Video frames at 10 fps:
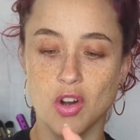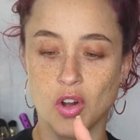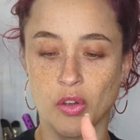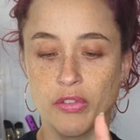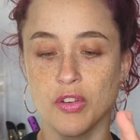
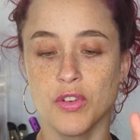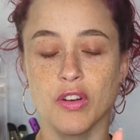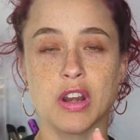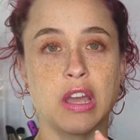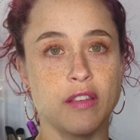Also
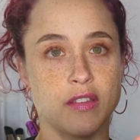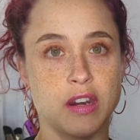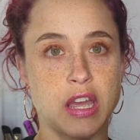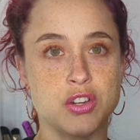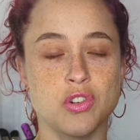very nice and
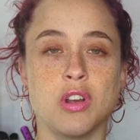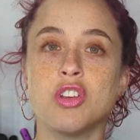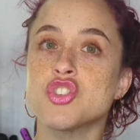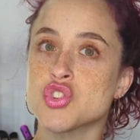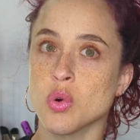
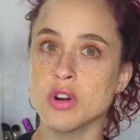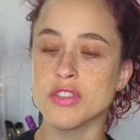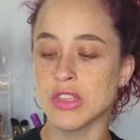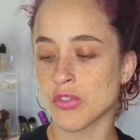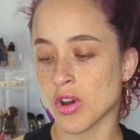natural. Shorter
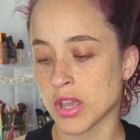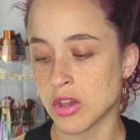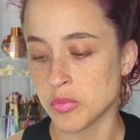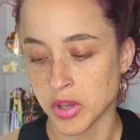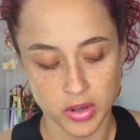than the
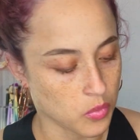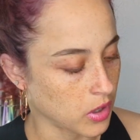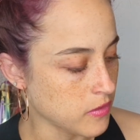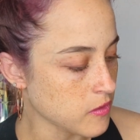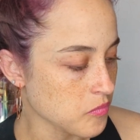Rokael Beauty
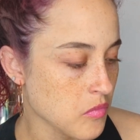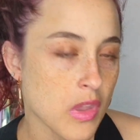ones.